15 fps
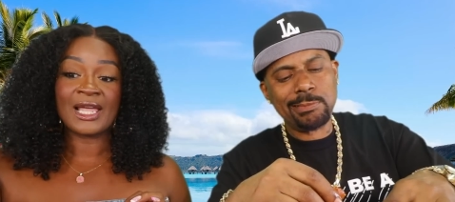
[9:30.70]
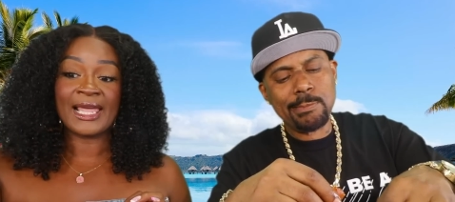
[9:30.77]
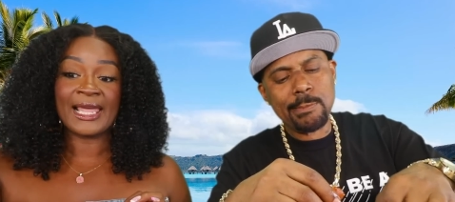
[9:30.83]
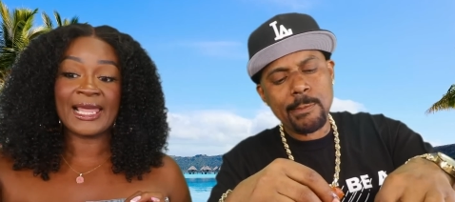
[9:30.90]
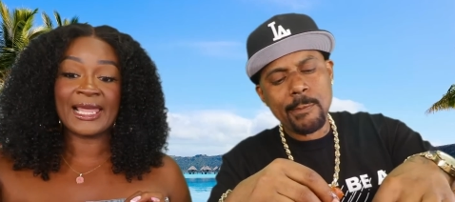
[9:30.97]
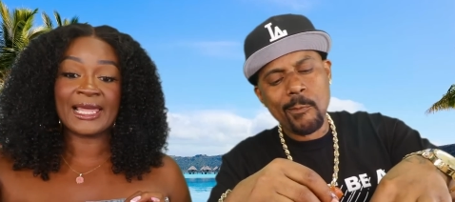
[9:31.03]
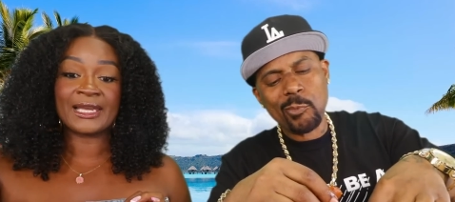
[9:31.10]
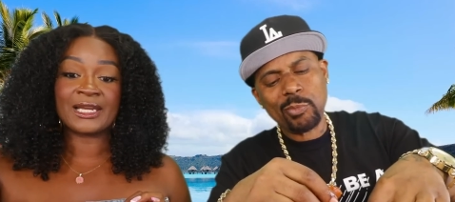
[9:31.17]

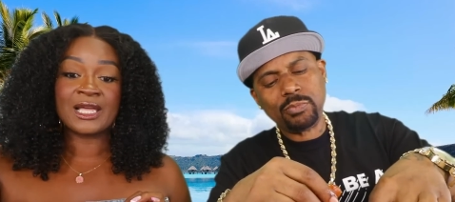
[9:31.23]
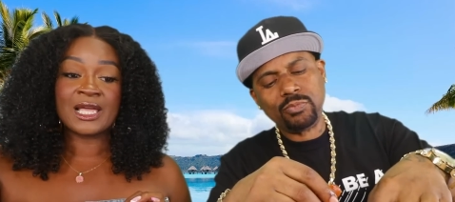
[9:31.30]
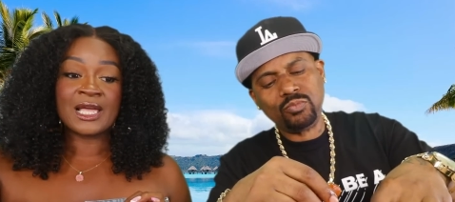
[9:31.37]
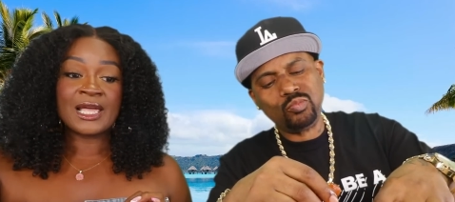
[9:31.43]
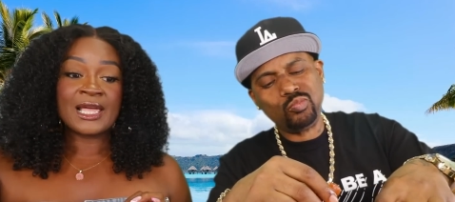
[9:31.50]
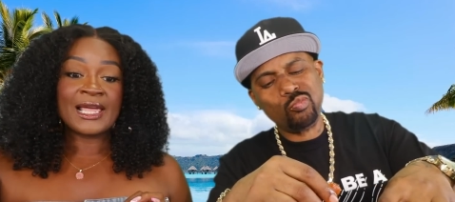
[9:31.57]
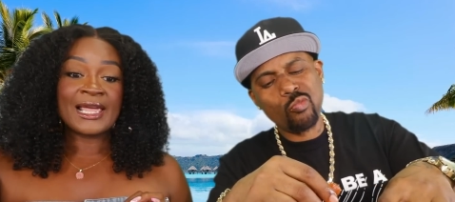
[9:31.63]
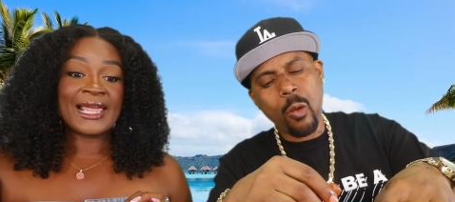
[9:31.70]
Speaker 1: and
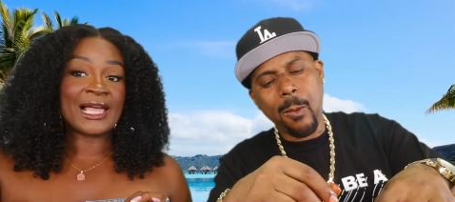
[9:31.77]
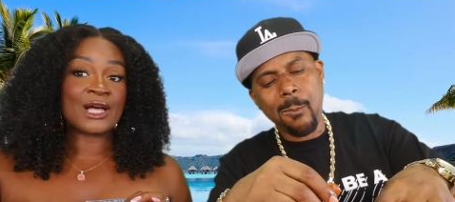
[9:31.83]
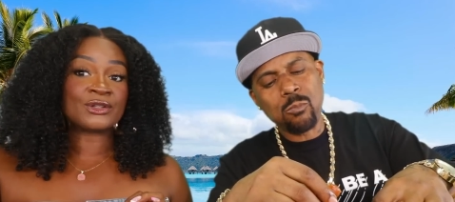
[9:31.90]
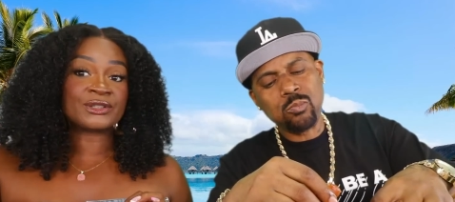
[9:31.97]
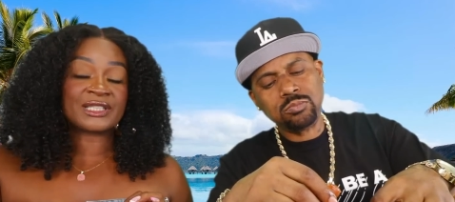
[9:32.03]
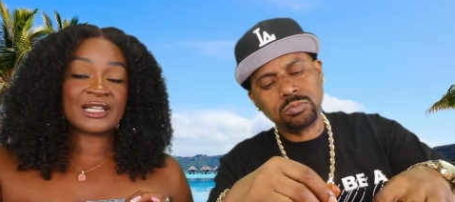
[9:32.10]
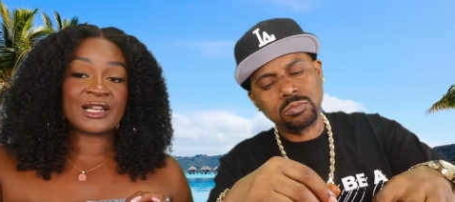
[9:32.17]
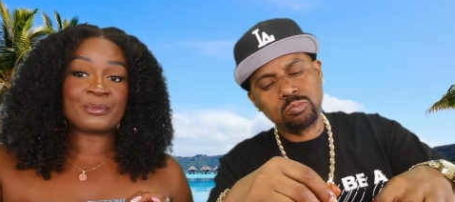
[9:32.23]

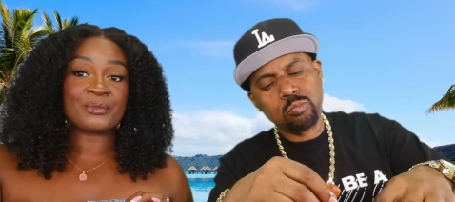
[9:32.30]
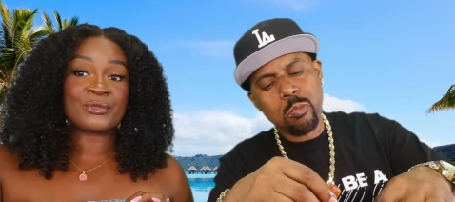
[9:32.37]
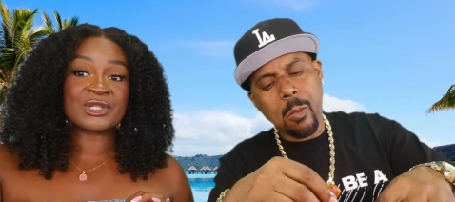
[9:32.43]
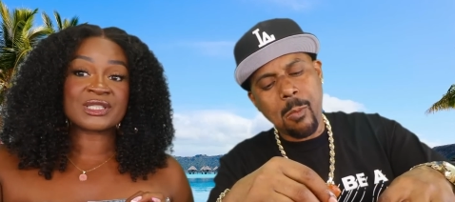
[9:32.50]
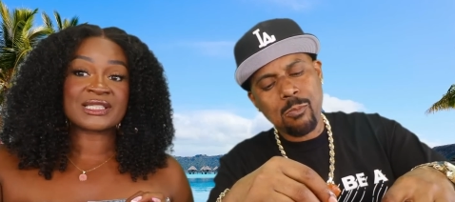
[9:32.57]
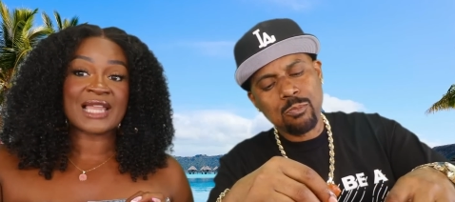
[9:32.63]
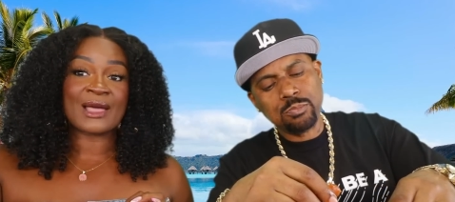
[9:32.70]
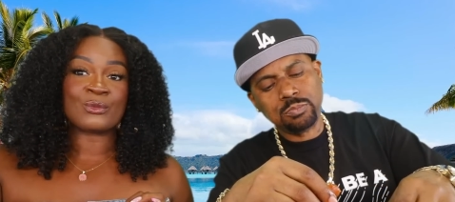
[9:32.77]
held up and
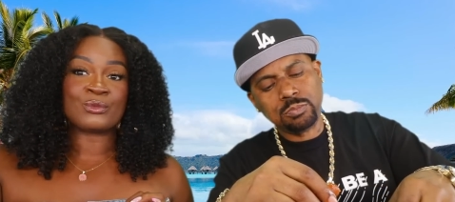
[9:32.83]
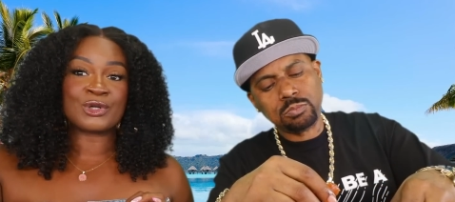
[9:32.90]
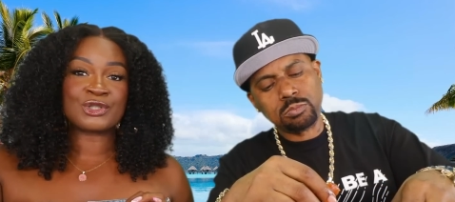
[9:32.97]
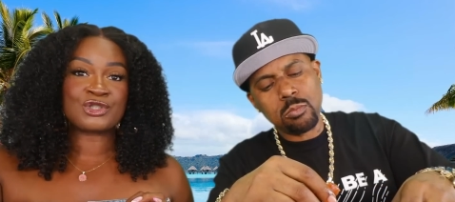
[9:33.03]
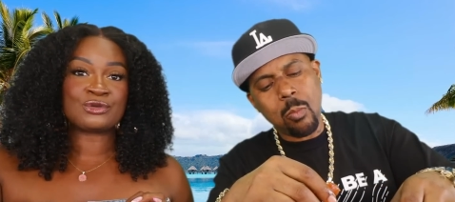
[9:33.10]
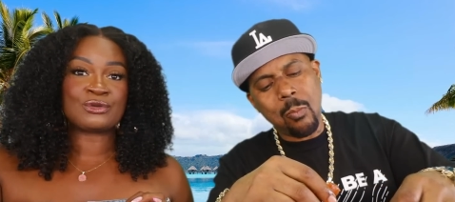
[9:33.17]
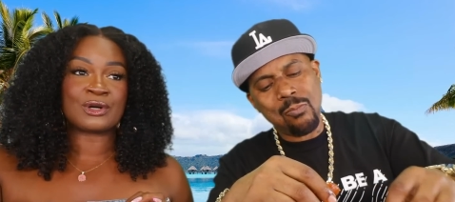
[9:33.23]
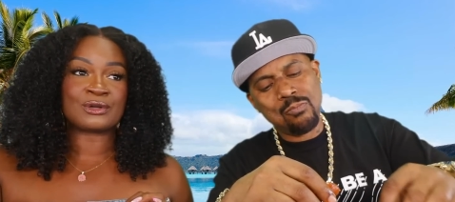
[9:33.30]
was like,
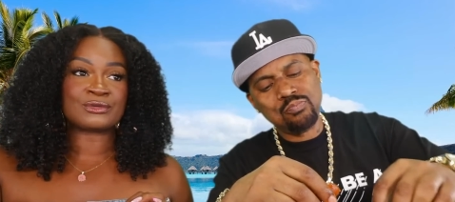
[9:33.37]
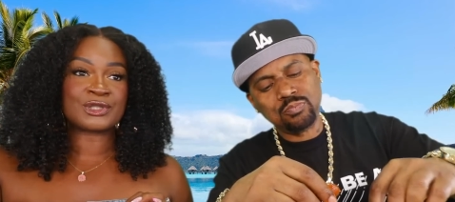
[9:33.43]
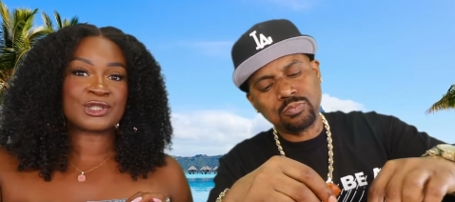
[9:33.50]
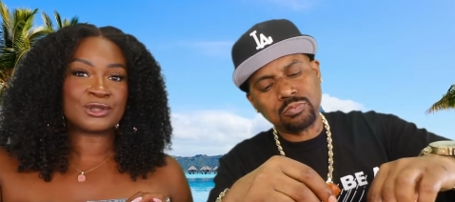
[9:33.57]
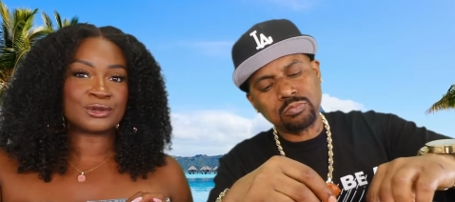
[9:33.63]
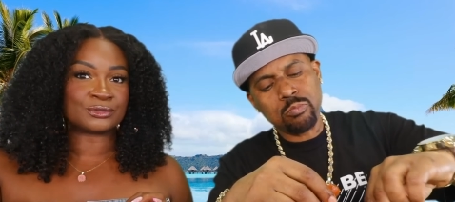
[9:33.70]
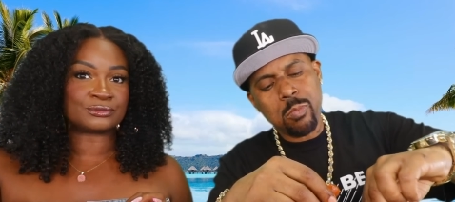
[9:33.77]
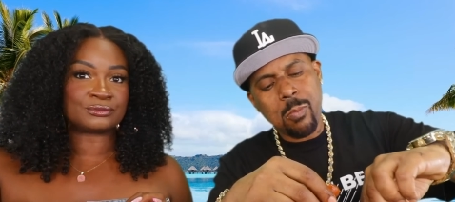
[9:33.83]
"What you gonna
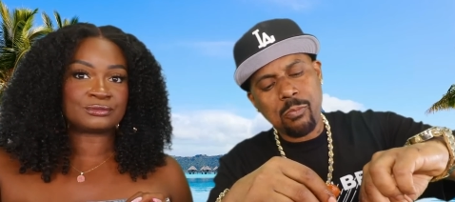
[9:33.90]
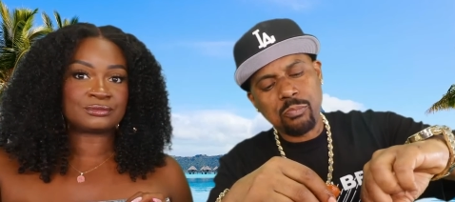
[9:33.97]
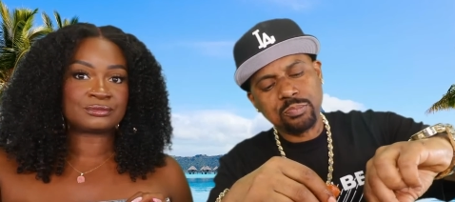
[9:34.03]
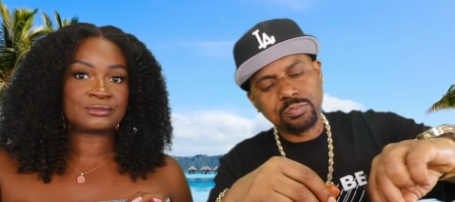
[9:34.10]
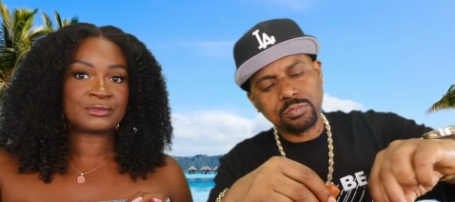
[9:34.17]
do?"